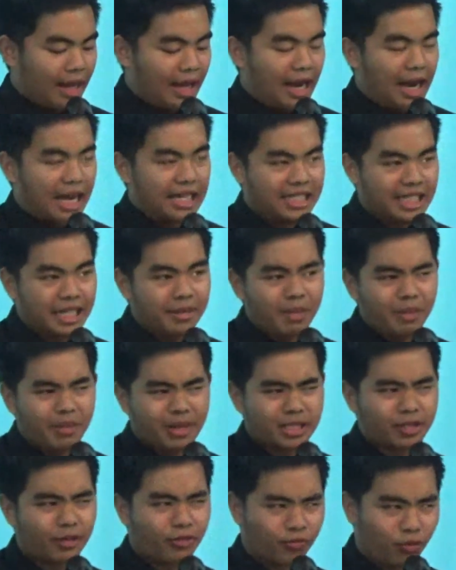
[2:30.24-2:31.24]
I deemed him
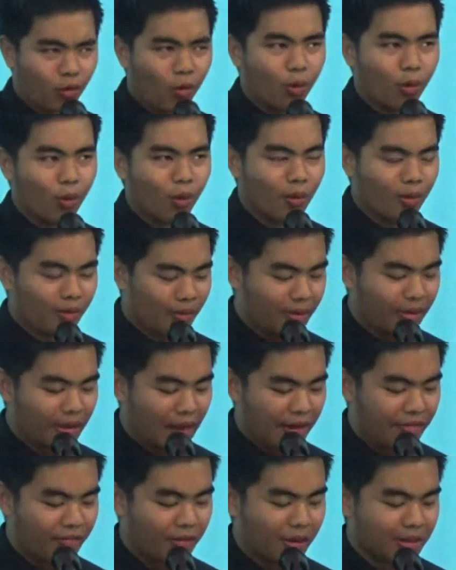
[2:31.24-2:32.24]
as a fool
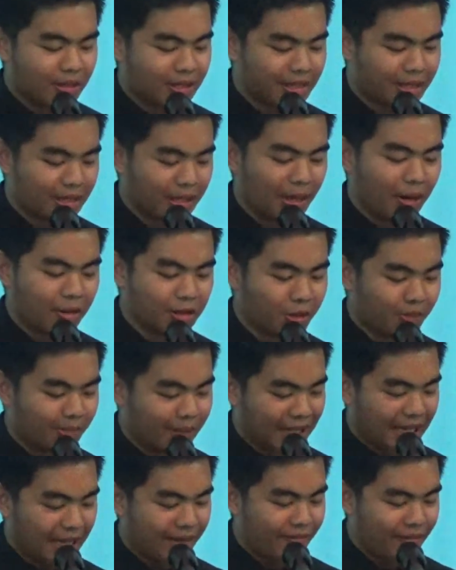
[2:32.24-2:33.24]
at first, to
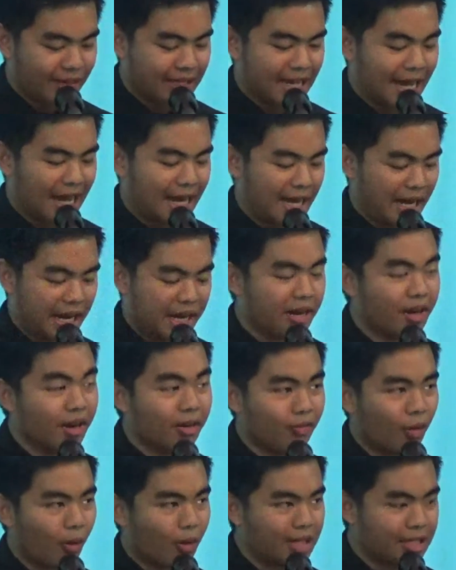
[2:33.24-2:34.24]
believe in that inner
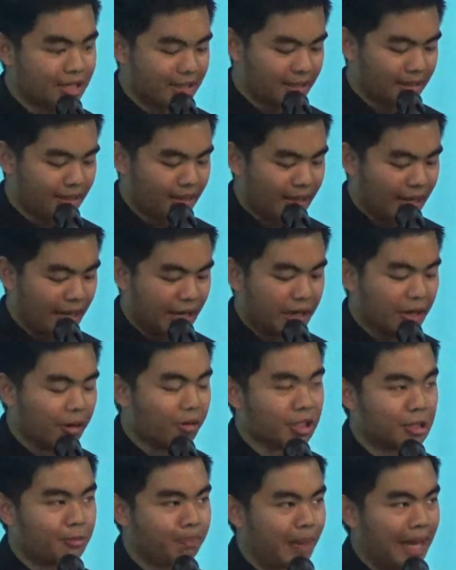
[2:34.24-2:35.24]
voice,
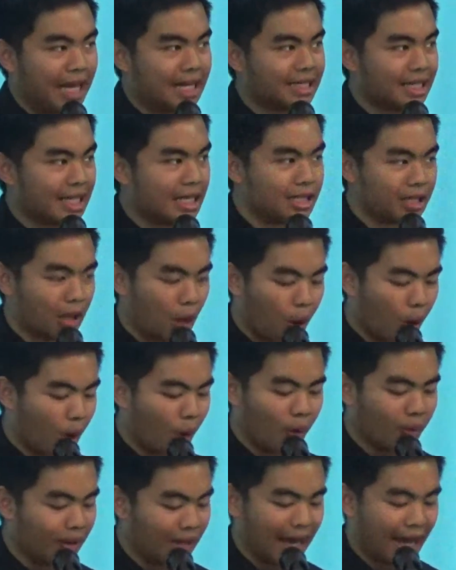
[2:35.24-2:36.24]
and spent his
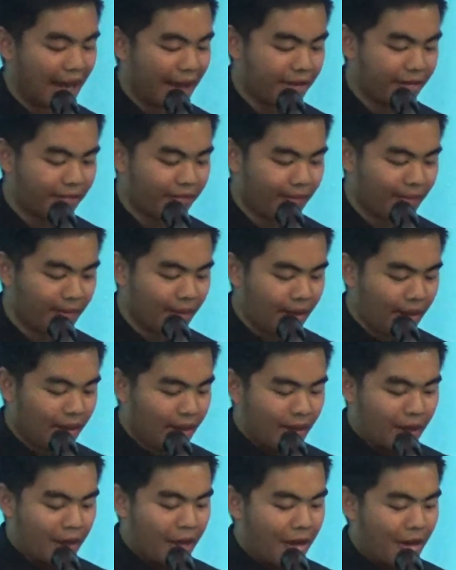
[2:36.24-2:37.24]
whole life
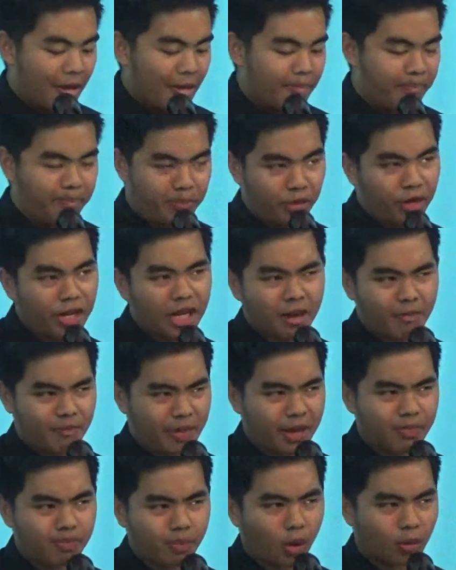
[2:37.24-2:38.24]
building a
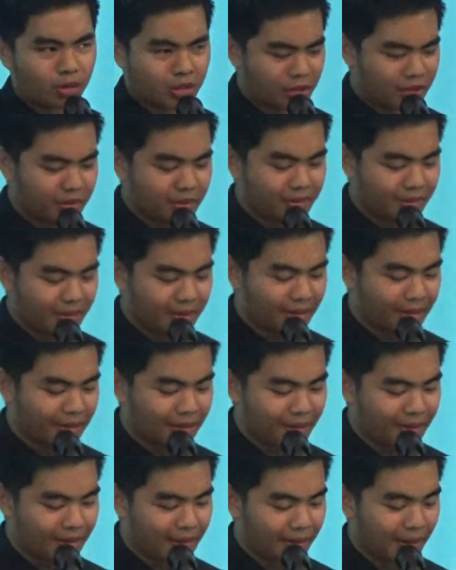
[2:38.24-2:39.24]
big boat.
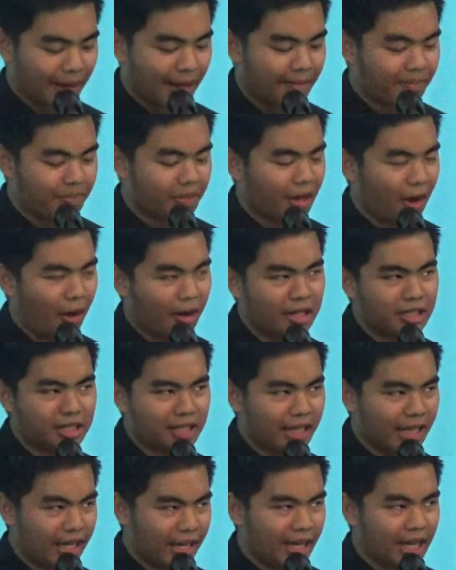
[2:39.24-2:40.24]
Right?
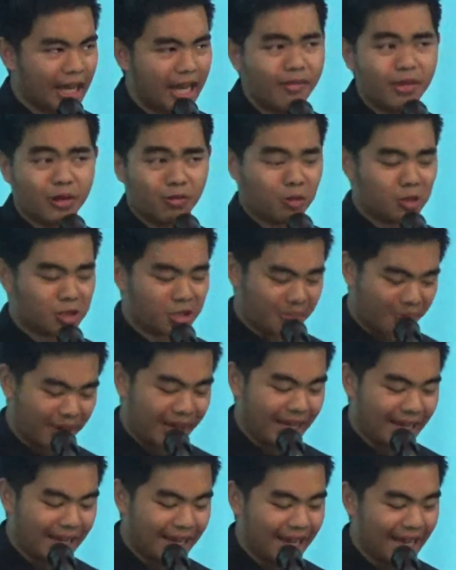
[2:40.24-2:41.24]
Honestly, if it was
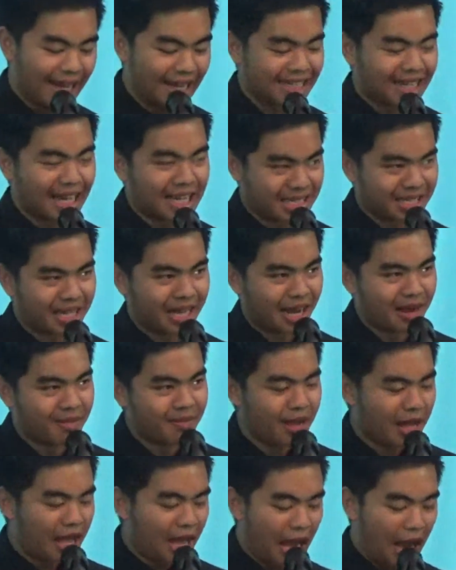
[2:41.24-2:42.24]
me at that
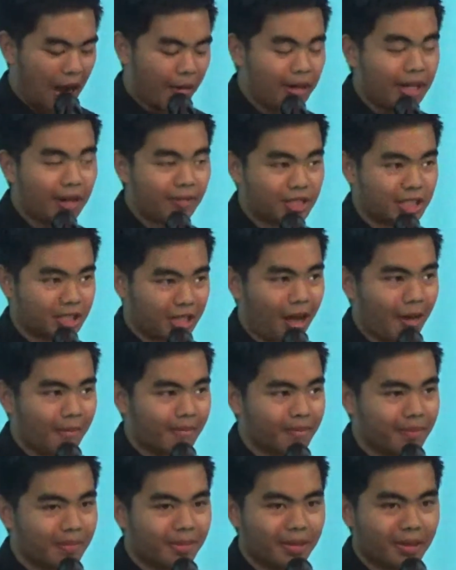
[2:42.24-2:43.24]
time, I would have
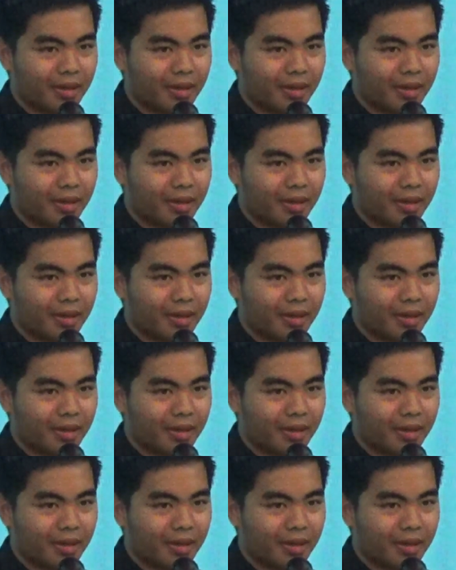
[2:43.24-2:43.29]
stopped